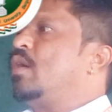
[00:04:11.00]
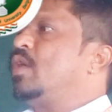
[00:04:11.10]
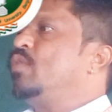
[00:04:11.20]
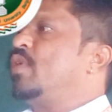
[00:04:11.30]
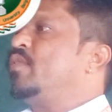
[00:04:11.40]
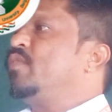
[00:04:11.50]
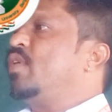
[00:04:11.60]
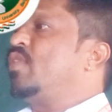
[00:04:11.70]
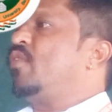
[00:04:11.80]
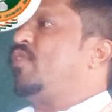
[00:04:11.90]
even we
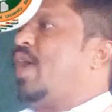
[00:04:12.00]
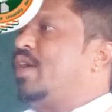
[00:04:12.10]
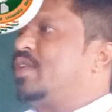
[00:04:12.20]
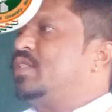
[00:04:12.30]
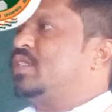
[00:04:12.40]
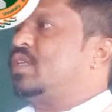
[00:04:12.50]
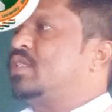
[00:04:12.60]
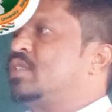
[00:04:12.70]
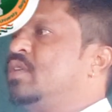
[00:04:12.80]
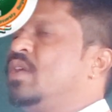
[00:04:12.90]
have the flag
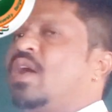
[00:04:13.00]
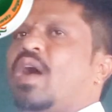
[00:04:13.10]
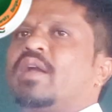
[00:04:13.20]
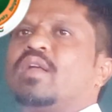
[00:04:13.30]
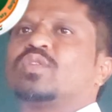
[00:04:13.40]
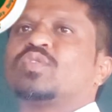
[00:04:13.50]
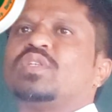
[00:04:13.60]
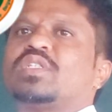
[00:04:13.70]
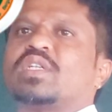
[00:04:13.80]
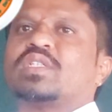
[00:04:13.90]
registers, and also
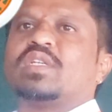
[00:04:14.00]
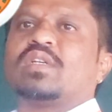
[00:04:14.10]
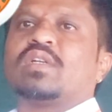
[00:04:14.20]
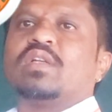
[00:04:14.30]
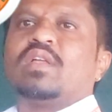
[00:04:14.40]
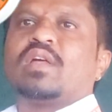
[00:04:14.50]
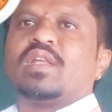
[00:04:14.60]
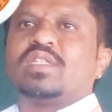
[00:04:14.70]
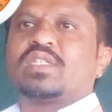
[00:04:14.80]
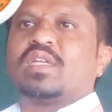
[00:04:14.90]
instruction
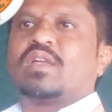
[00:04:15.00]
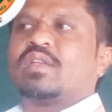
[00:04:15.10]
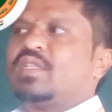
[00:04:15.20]
register.